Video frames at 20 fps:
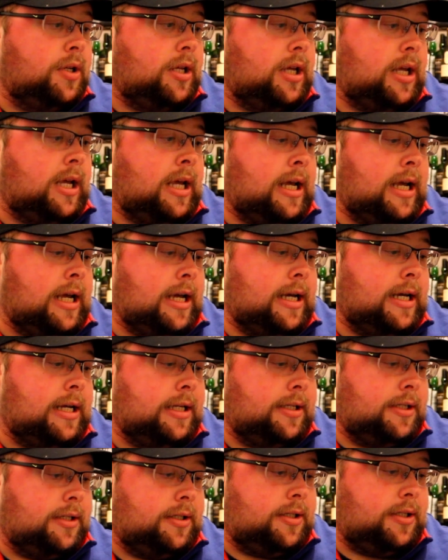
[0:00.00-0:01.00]

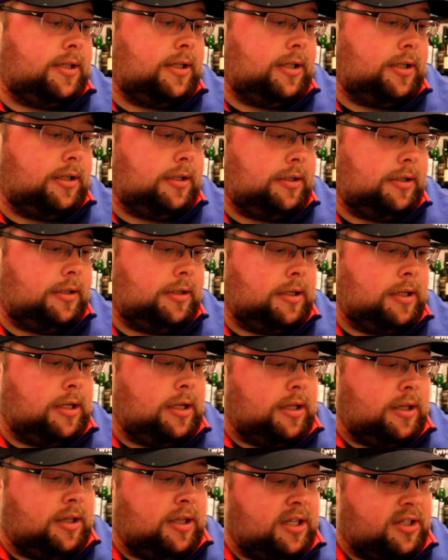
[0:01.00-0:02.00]
And
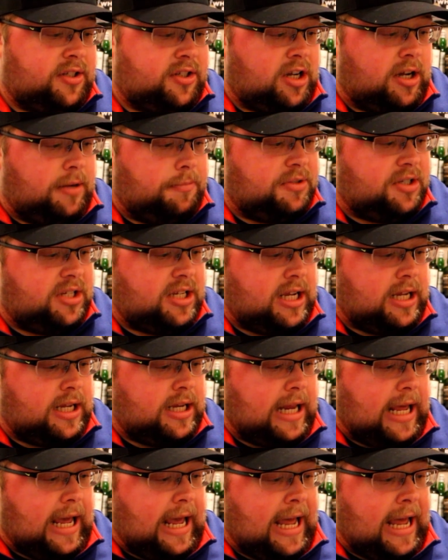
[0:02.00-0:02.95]
this comes in